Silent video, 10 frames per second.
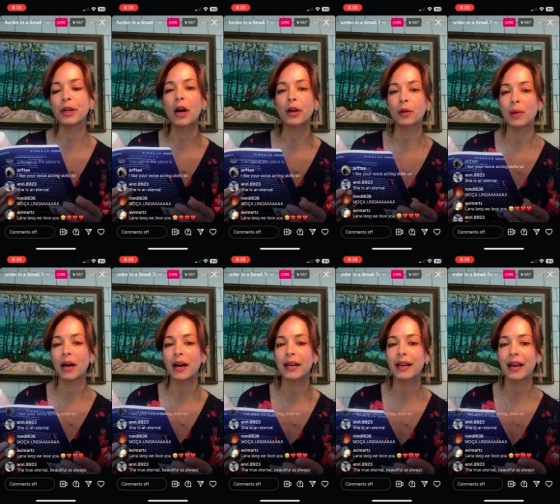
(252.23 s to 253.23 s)

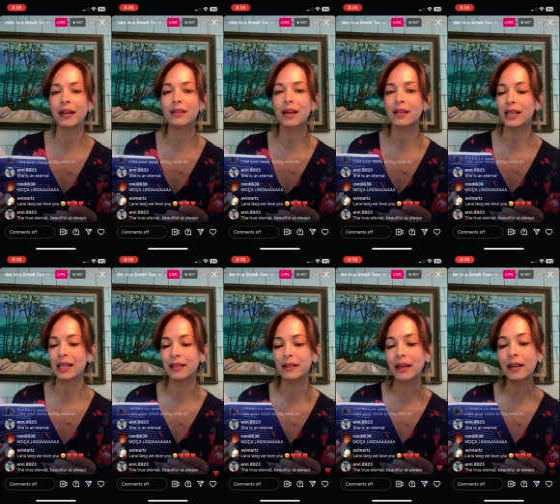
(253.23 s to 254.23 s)
preoccupied and
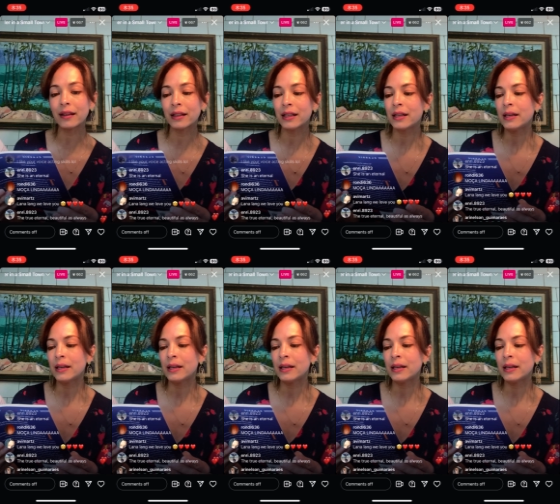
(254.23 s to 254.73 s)
uneasy.